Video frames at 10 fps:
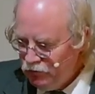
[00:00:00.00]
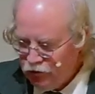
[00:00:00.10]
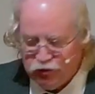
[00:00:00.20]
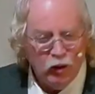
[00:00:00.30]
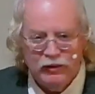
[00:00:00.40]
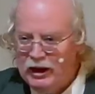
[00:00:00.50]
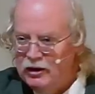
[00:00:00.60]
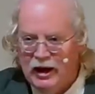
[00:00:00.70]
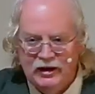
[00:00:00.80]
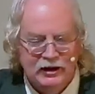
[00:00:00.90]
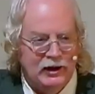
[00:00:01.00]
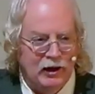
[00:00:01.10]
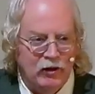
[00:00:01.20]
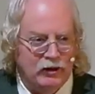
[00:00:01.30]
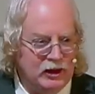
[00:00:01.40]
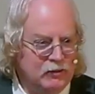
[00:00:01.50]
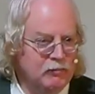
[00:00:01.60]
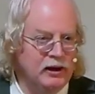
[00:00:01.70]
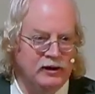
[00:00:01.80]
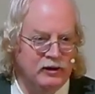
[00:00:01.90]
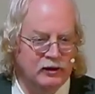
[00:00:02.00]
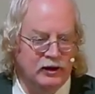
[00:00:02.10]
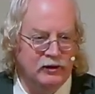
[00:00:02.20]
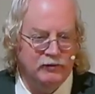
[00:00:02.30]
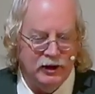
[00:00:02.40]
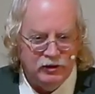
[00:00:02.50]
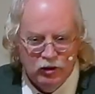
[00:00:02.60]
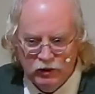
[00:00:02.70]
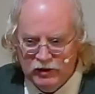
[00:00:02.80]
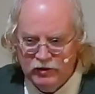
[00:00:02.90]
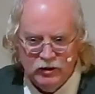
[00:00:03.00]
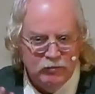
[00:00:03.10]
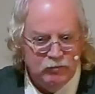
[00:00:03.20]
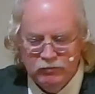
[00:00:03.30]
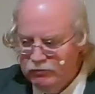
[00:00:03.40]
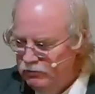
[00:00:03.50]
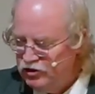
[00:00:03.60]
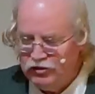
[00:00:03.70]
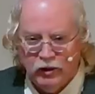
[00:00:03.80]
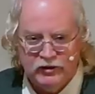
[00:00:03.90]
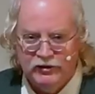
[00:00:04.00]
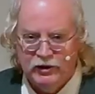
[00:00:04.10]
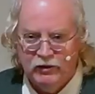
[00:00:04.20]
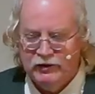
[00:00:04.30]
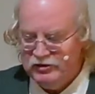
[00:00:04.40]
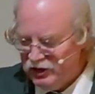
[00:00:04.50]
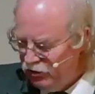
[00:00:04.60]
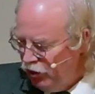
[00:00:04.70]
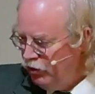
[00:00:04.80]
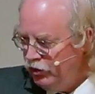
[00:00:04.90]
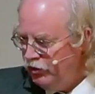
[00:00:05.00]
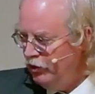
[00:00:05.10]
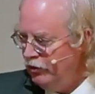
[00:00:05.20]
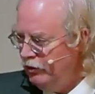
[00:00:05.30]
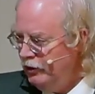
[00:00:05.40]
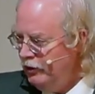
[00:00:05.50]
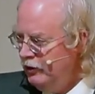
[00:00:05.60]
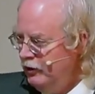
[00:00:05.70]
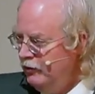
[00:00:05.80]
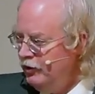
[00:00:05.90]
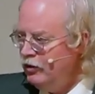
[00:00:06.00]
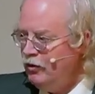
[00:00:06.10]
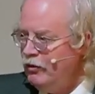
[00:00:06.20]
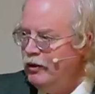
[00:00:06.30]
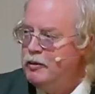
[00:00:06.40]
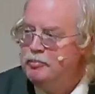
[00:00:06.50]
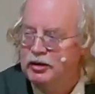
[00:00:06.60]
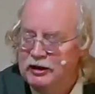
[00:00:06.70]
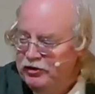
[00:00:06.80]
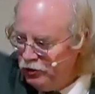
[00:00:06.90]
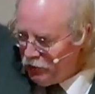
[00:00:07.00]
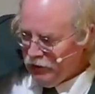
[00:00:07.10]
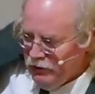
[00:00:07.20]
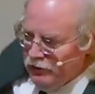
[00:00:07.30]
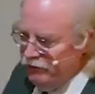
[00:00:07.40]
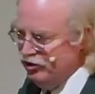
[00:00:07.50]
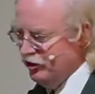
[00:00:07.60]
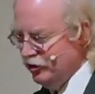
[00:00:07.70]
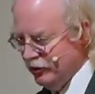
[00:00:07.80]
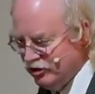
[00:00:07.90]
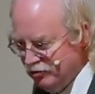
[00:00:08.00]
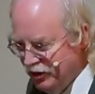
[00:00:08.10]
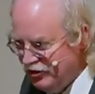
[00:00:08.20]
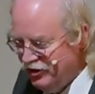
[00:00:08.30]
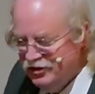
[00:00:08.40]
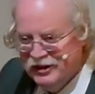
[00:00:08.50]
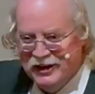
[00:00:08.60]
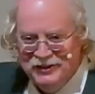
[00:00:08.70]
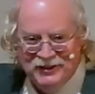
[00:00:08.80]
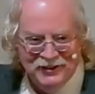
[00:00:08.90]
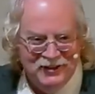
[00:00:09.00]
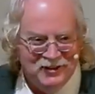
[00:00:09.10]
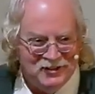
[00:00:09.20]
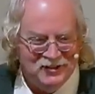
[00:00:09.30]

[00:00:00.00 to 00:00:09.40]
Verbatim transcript: throw that idea out immediately. They don't even start there. They say, no, no, no. There are a plethora of gender expressions and identities,